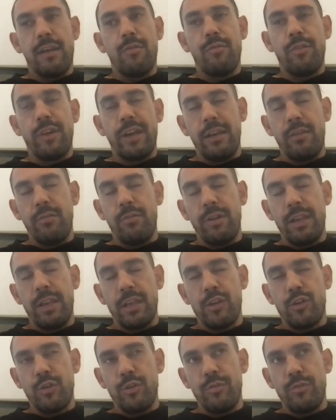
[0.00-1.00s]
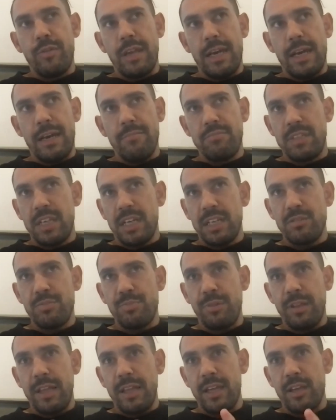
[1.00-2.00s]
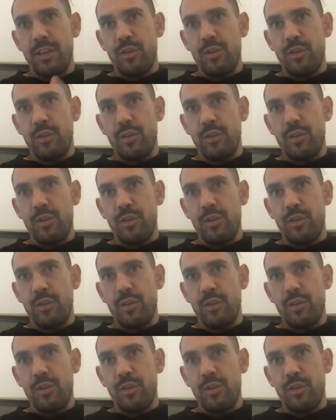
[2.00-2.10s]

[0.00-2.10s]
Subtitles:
a really, really good Dutch player